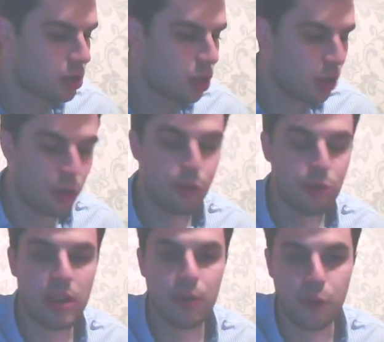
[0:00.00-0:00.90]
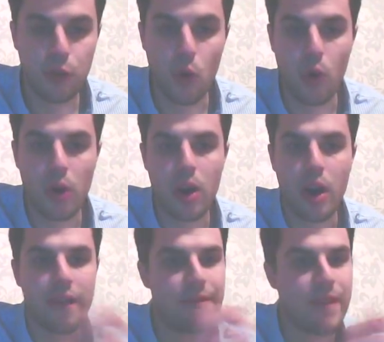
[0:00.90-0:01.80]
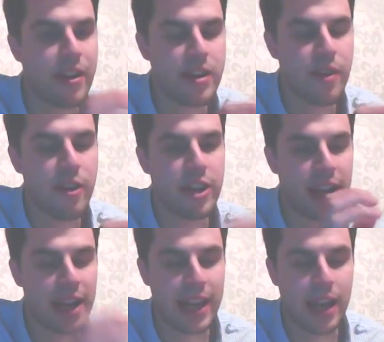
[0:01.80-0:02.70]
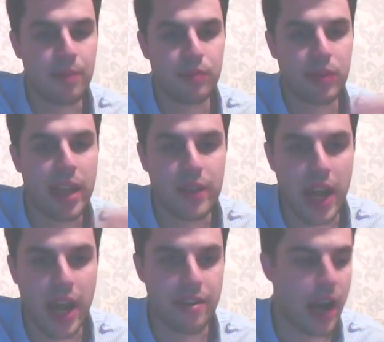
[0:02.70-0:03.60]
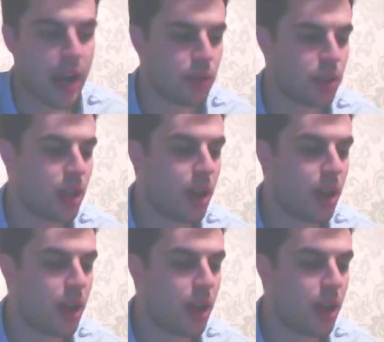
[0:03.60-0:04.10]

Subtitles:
2, 3 and 4 are very, very clear David Haye rounds.